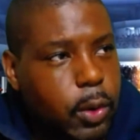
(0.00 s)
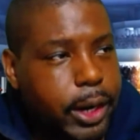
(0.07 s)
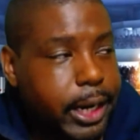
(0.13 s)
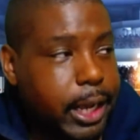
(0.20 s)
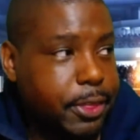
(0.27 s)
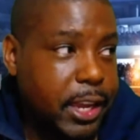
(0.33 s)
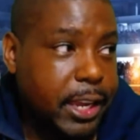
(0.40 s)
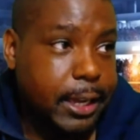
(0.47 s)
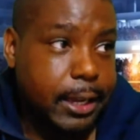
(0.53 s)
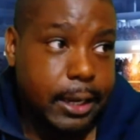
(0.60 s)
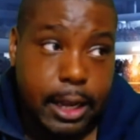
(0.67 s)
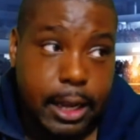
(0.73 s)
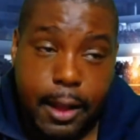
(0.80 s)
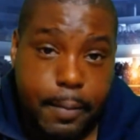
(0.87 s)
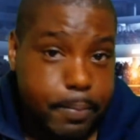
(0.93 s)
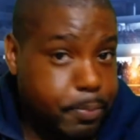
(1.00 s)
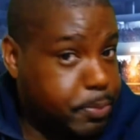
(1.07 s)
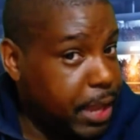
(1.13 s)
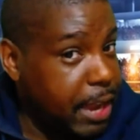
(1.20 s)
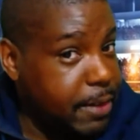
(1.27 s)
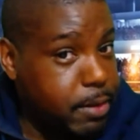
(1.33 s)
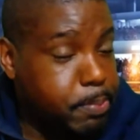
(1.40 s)
And I think
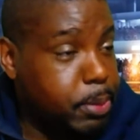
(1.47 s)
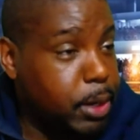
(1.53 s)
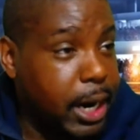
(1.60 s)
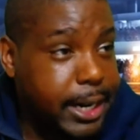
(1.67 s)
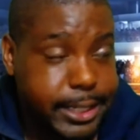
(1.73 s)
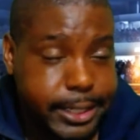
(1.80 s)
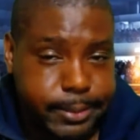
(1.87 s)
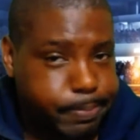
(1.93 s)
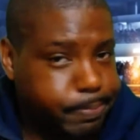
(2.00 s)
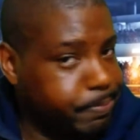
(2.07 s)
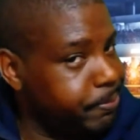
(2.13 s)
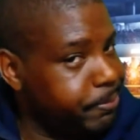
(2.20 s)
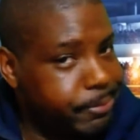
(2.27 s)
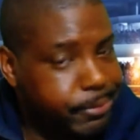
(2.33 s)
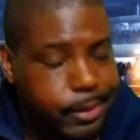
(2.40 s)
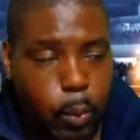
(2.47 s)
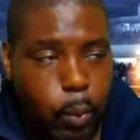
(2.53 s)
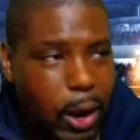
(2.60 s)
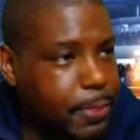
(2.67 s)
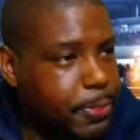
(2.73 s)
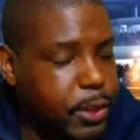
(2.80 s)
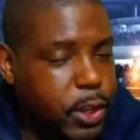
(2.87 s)
David Price, the
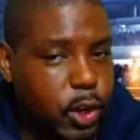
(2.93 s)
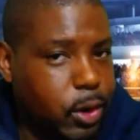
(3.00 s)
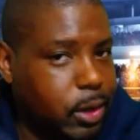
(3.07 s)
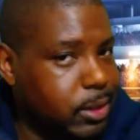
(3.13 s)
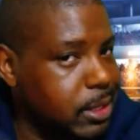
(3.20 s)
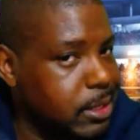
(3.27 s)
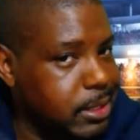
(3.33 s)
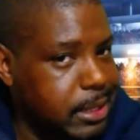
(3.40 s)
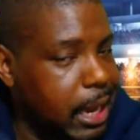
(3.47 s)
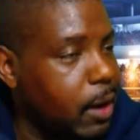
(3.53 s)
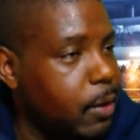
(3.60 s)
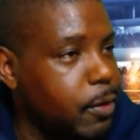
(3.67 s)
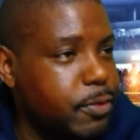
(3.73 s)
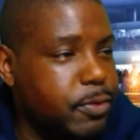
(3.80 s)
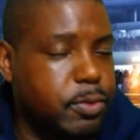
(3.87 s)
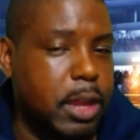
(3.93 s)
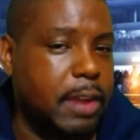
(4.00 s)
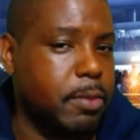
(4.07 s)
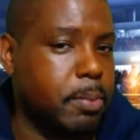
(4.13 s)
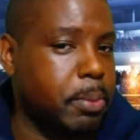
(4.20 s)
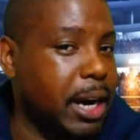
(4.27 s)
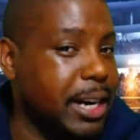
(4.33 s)
one thing you'll discount with
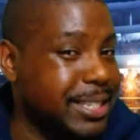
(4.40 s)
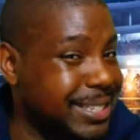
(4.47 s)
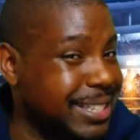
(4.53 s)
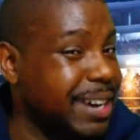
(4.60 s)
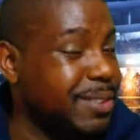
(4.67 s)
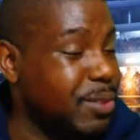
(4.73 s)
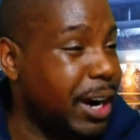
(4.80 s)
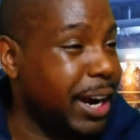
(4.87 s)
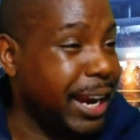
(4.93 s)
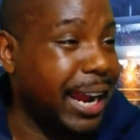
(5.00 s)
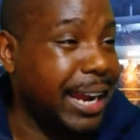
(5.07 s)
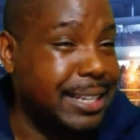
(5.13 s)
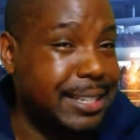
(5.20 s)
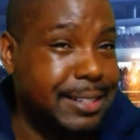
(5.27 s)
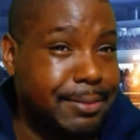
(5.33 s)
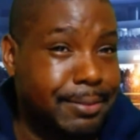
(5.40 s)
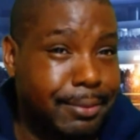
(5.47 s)
David Price is that right hand.